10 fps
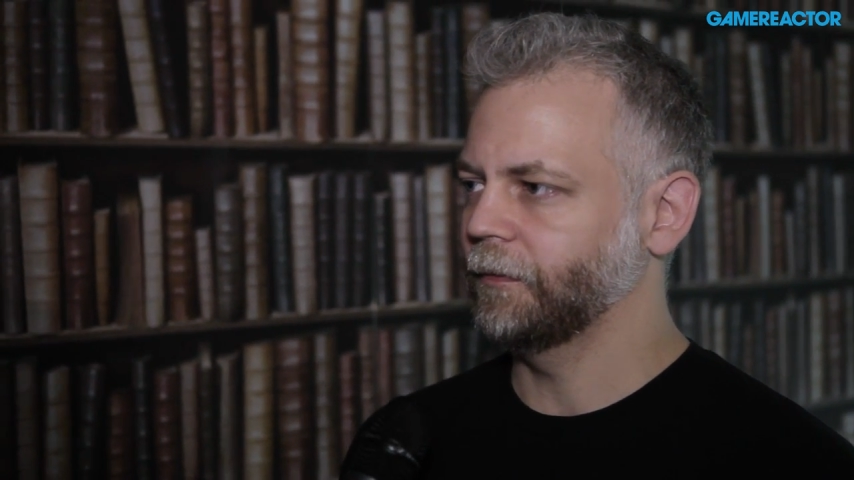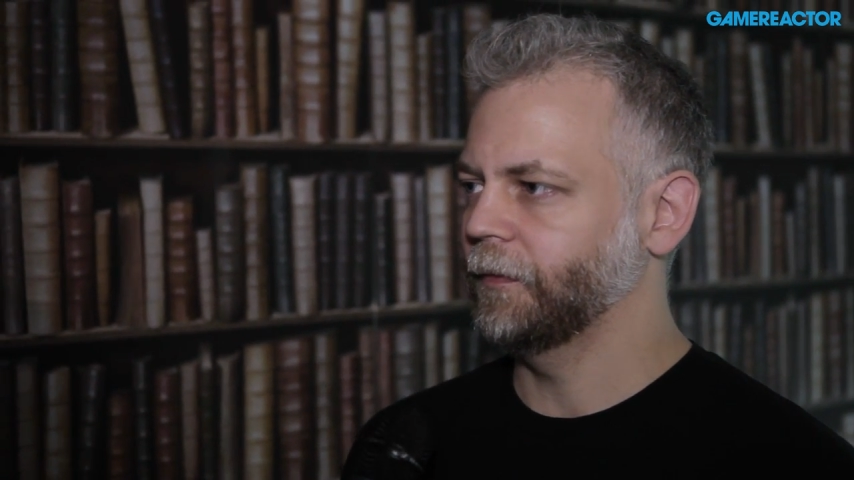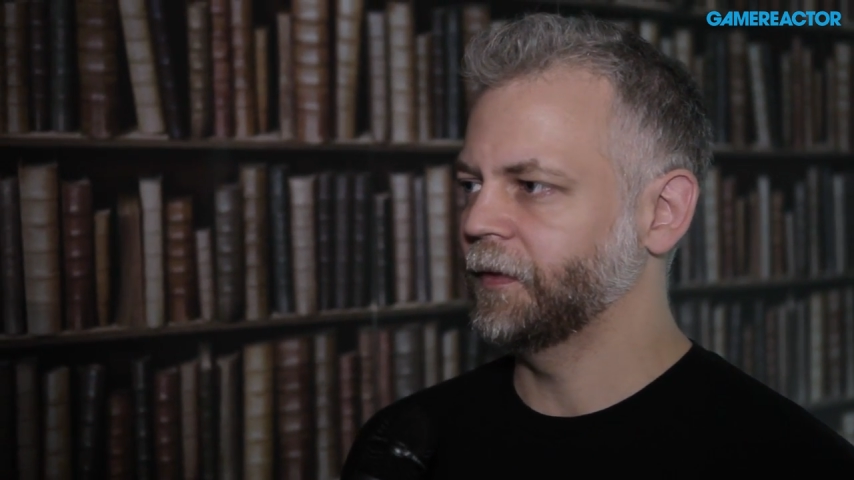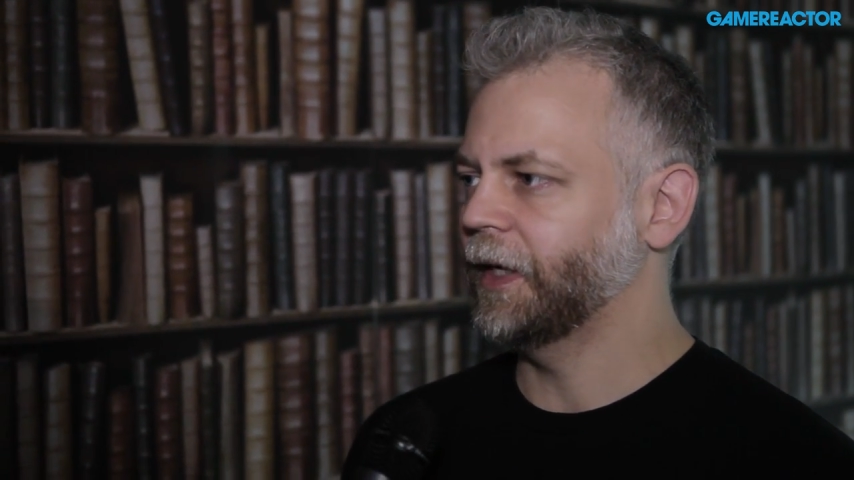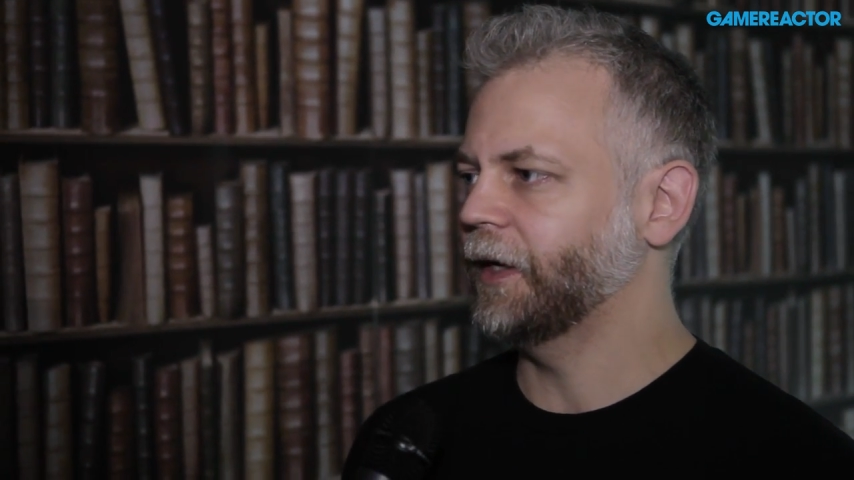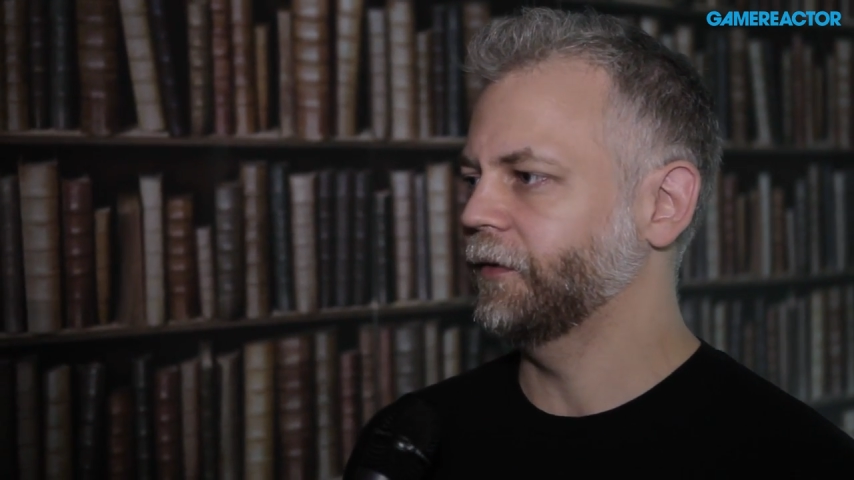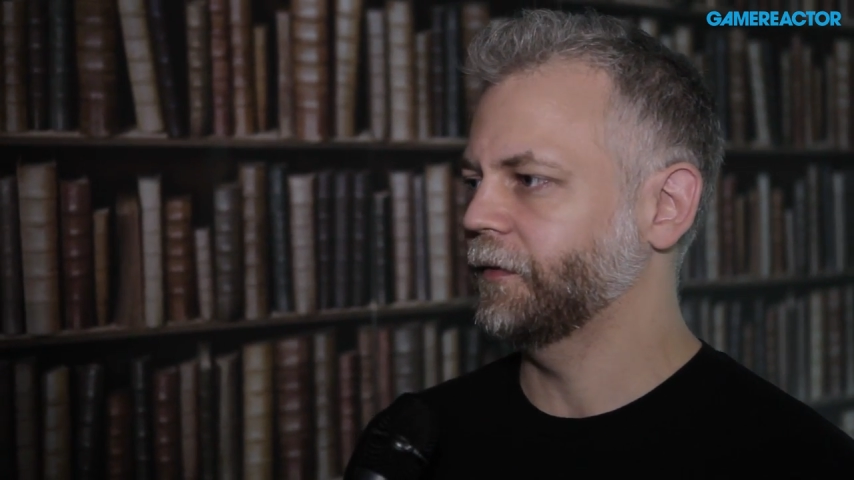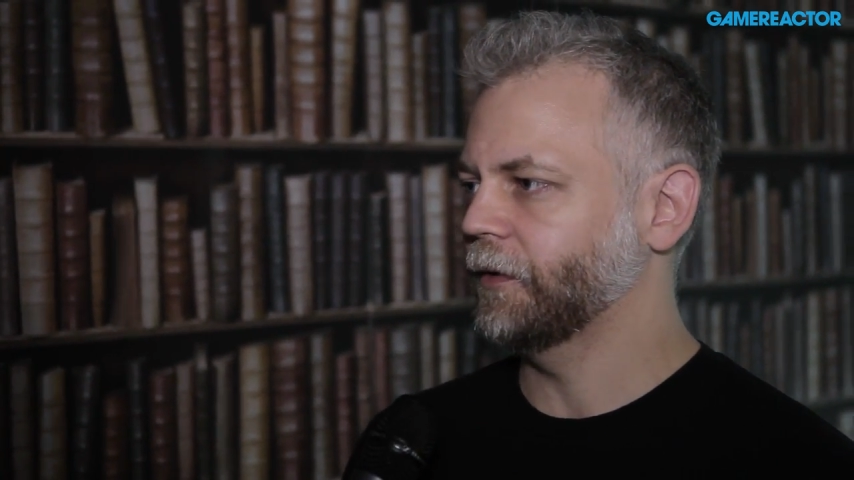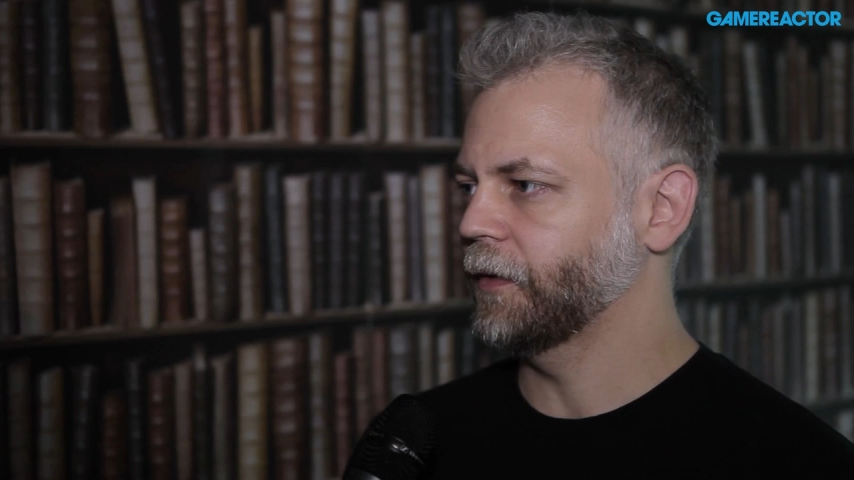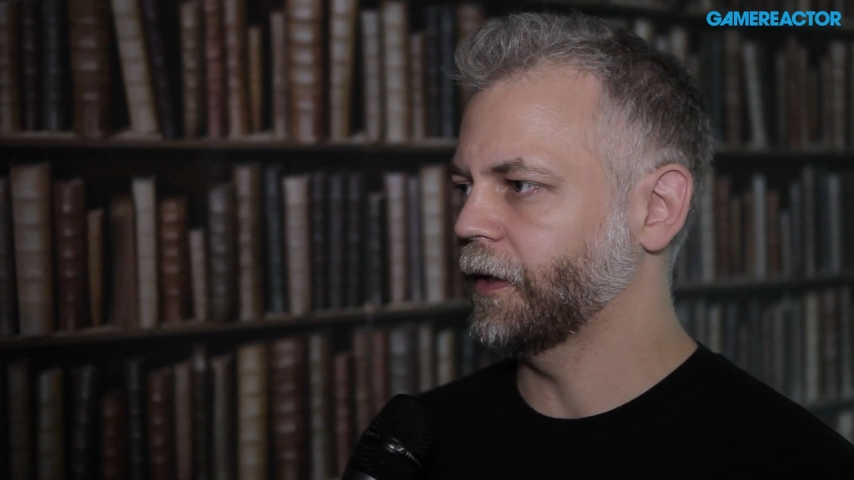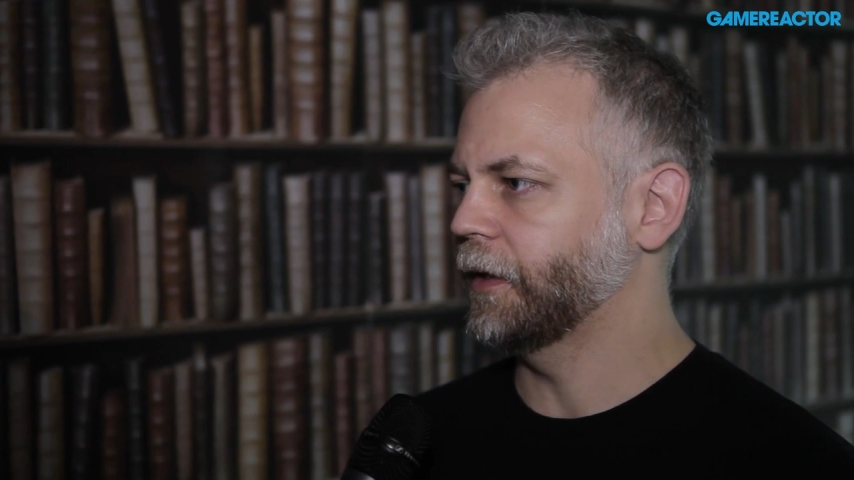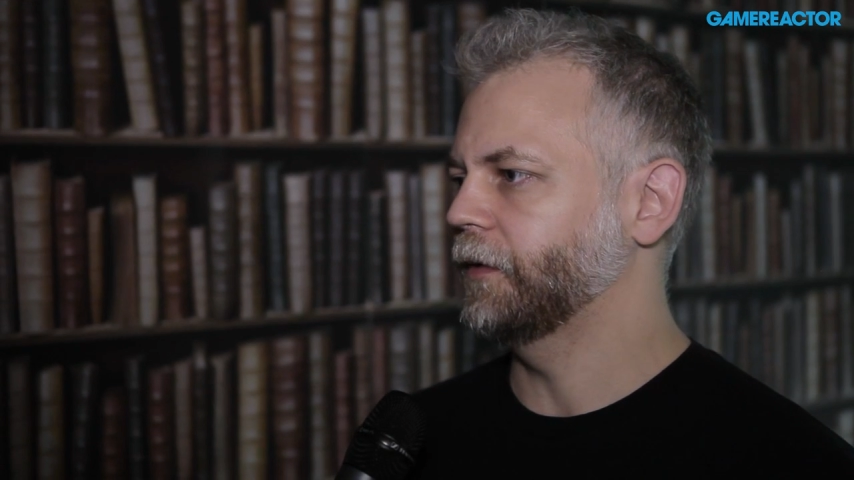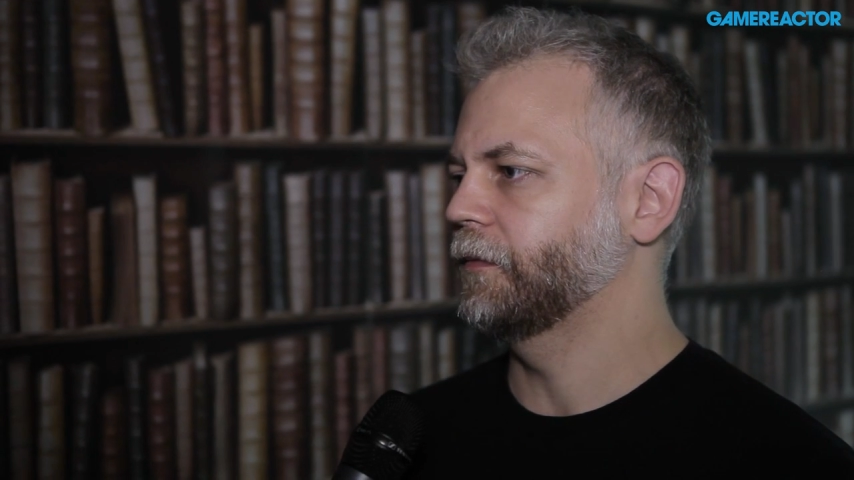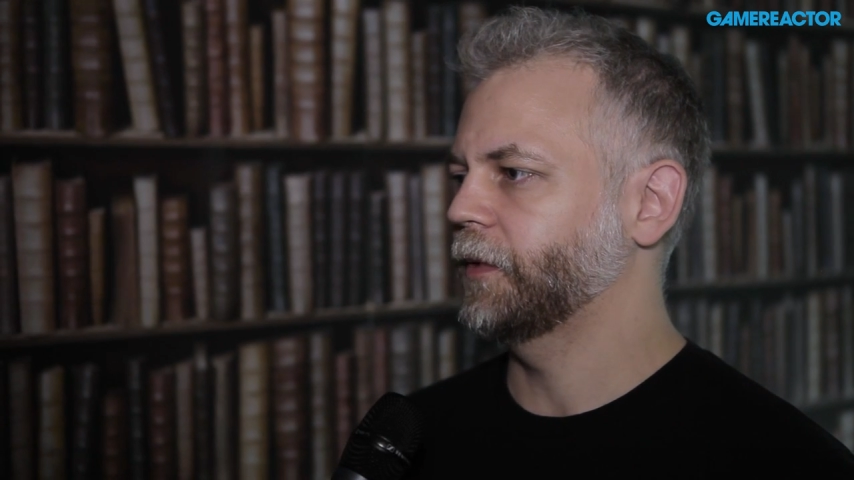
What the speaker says: years down the line,